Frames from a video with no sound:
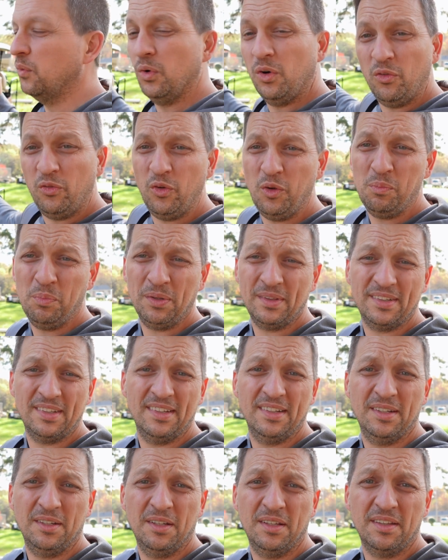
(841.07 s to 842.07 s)
What if we put
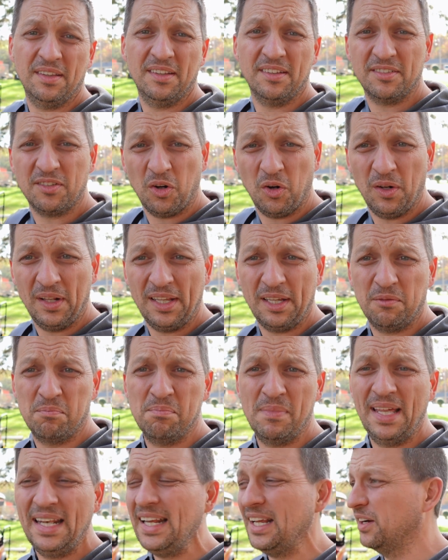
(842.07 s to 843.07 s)
the, the Starlink
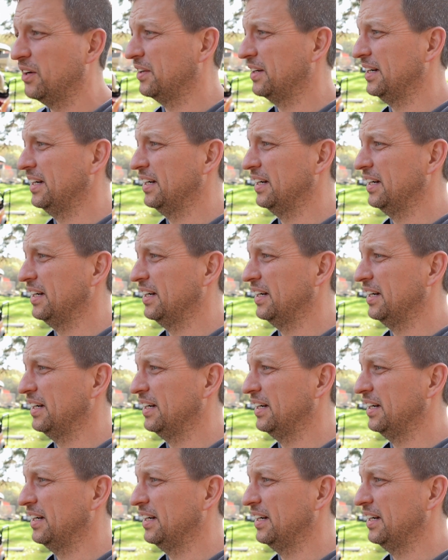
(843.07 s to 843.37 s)
Mini on